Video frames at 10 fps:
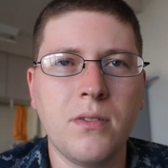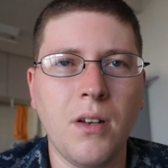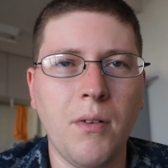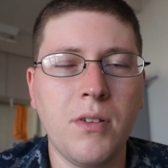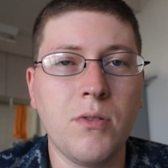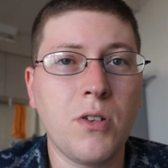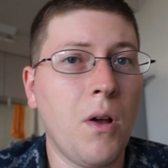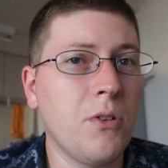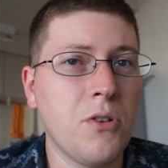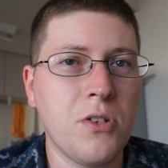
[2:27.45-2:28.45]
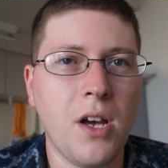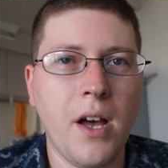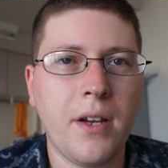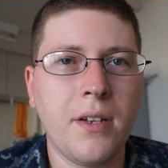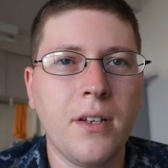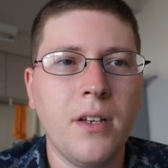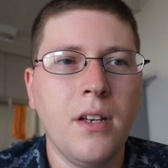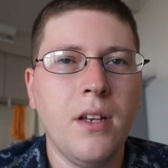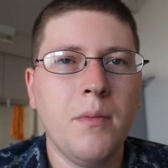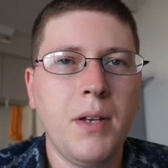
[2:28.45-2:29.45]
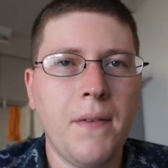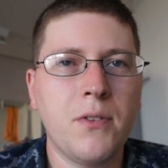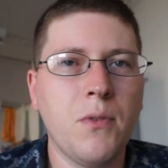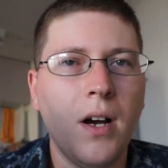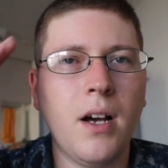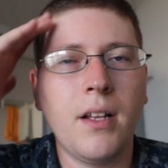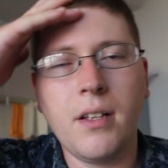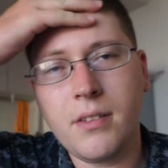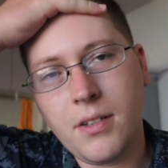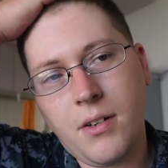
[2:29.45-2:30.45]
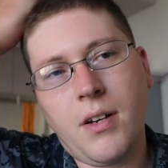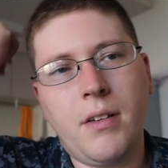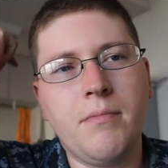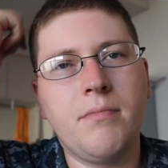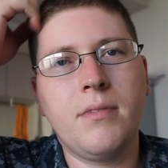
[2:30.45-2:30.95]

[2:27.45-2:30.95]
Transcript: you know, a huge culture shock. But after a while, you know, I